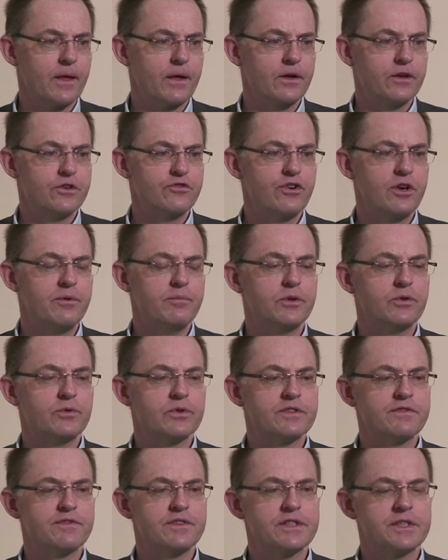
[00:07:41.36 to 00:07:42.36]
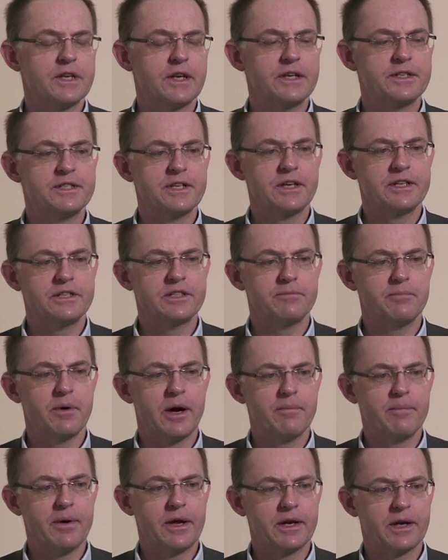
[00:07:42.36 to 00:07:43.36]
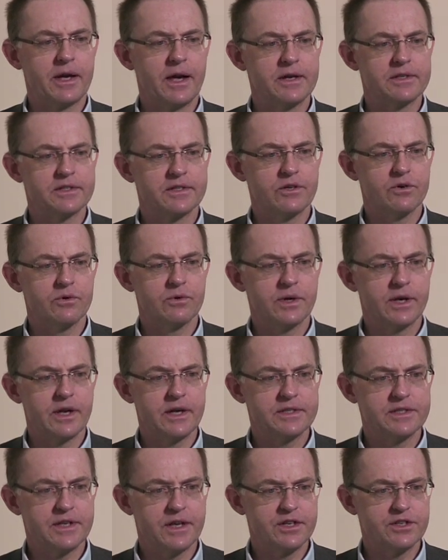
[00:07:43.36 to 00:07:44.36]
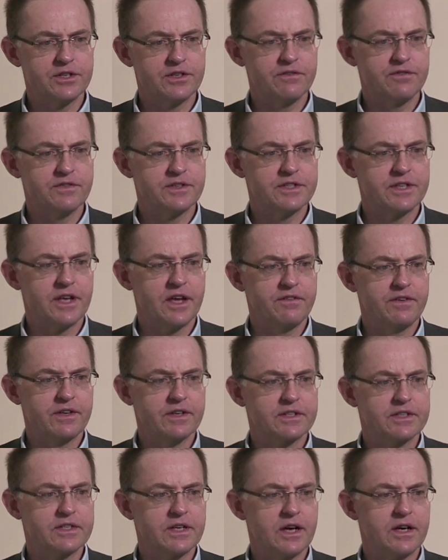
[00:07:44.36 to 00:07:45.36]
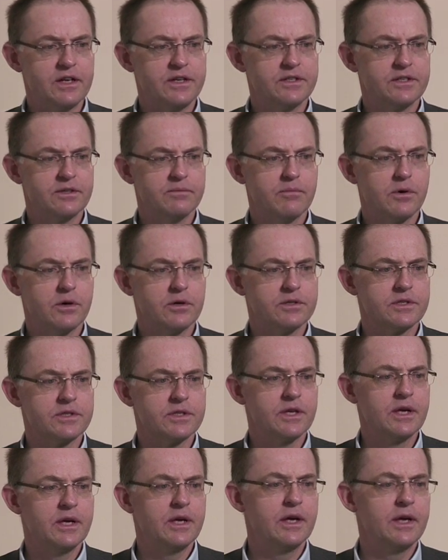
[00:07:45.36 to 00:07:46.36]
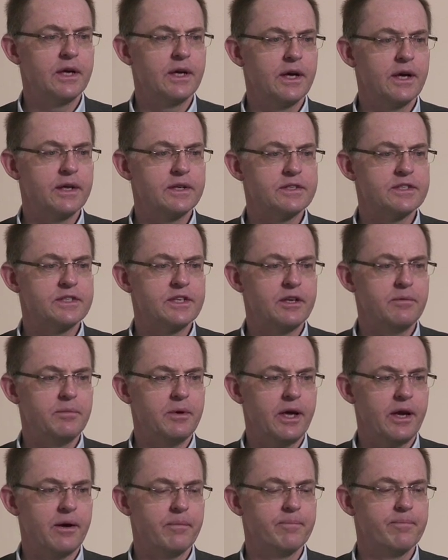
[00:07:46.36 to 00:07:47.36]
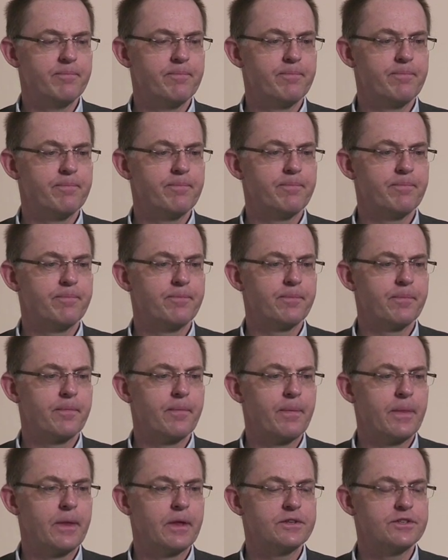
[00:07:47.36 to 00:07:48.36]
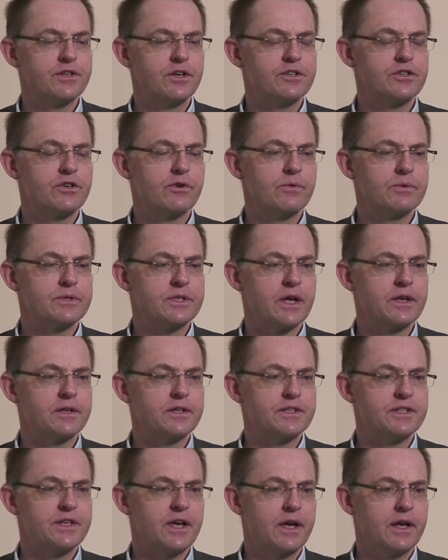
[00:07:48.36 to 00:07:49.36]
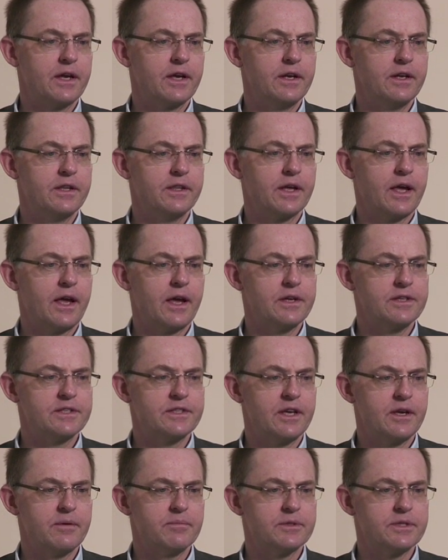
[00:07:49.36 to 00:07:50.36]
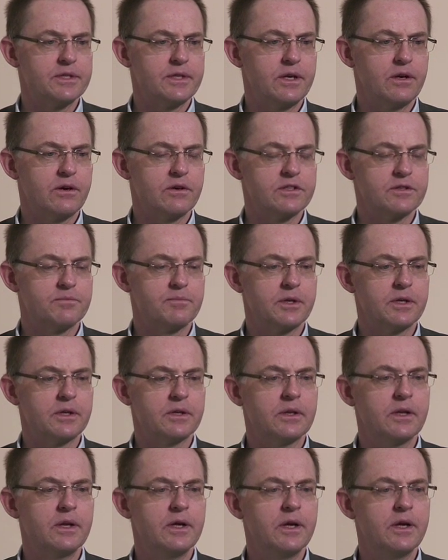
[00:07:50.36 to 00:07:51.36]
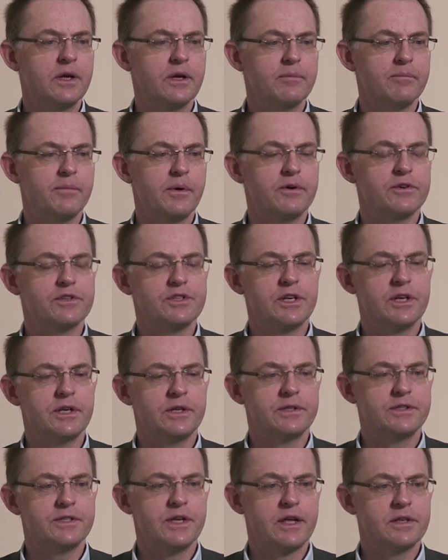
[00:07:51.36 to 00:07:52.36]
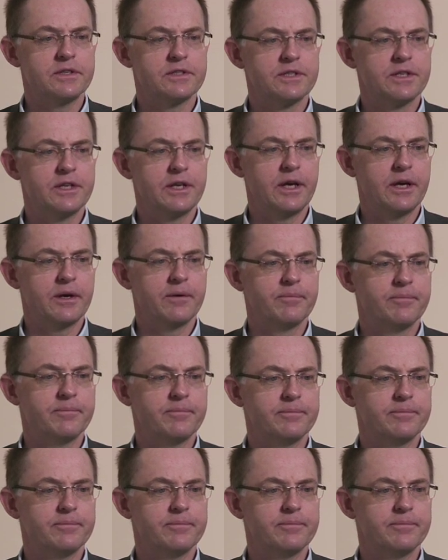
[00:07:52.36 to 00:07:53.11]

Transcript: Her treatment was facilitated by Madagascar Organisation for Saving Sight, MOSS, and C B M. Surgery was undertaken in the K C M C hospital, Moshi, Tanzania.